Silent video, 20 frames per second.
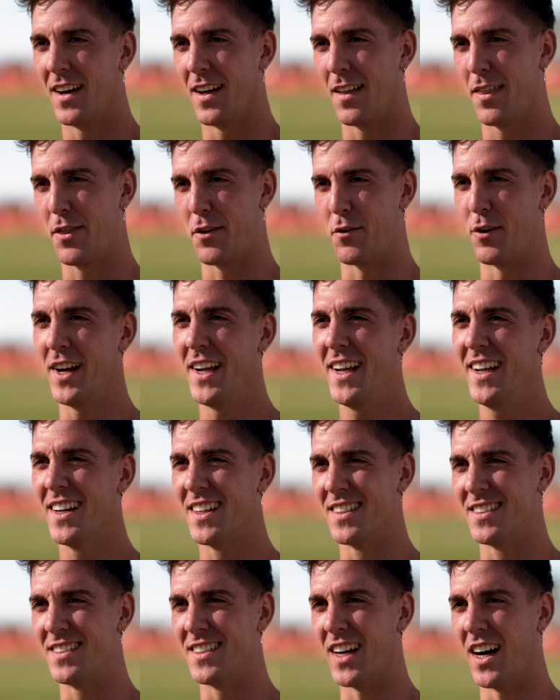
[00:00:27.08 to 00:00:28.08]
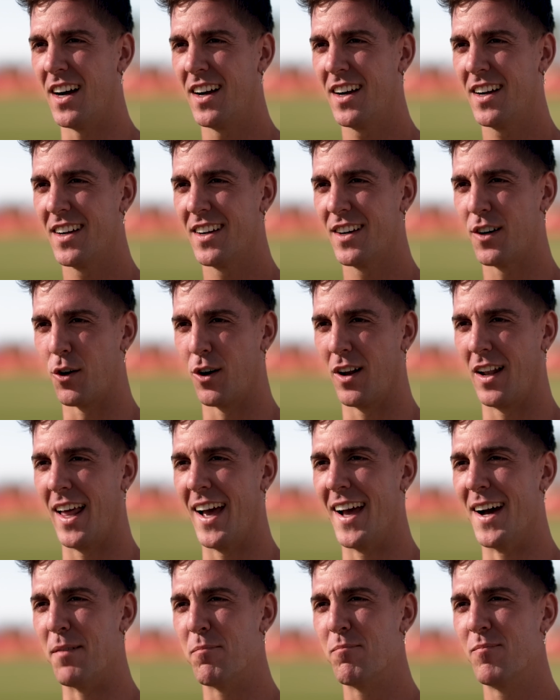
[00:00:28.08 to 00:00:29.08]
A three, a dunk, or a
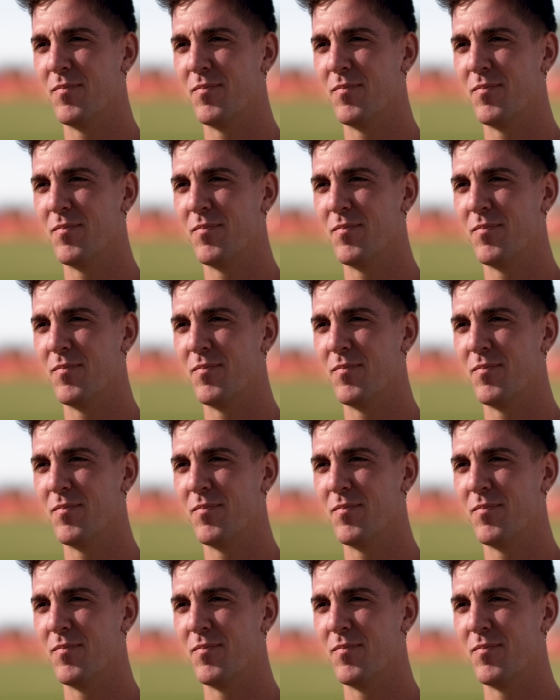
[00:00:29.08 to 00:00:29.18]
layup.